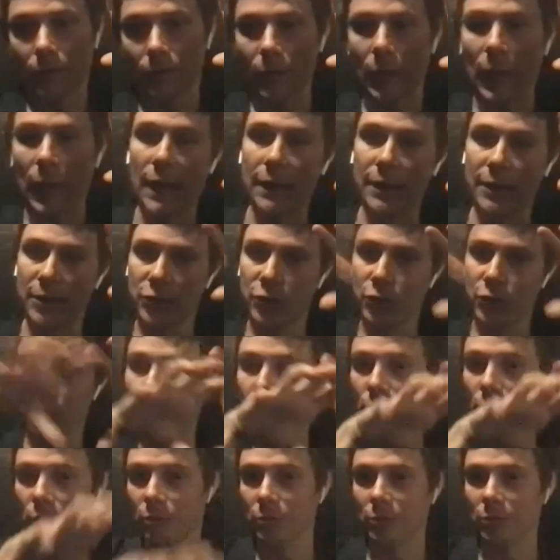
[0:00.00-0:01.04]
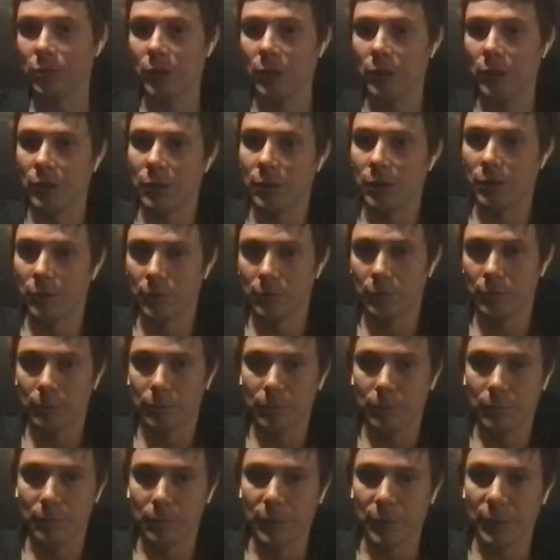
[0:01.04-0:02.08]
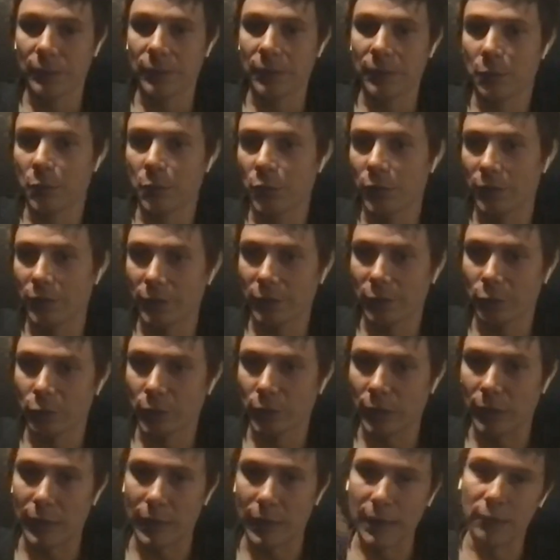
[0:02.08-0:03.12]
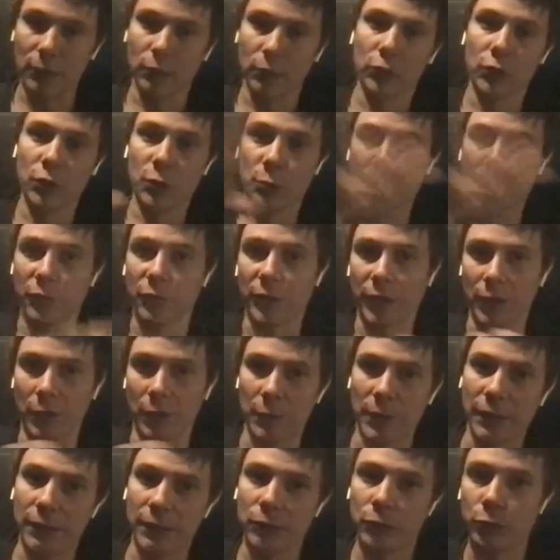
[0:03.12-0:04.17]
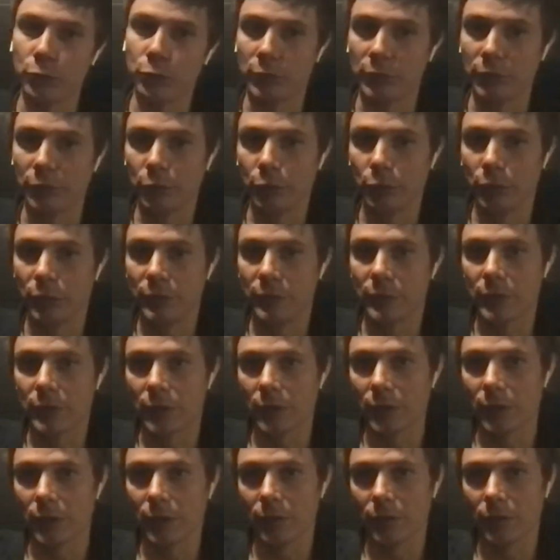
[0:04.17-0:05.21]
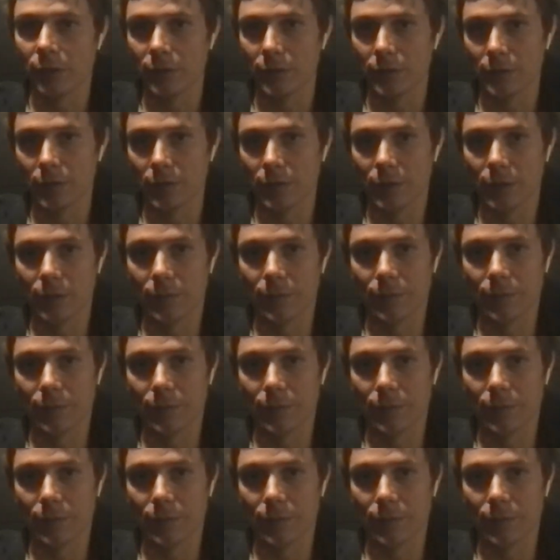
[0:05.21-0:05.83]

additional uh, building block that you can add on top of Airbyte to give you this uh, this uh,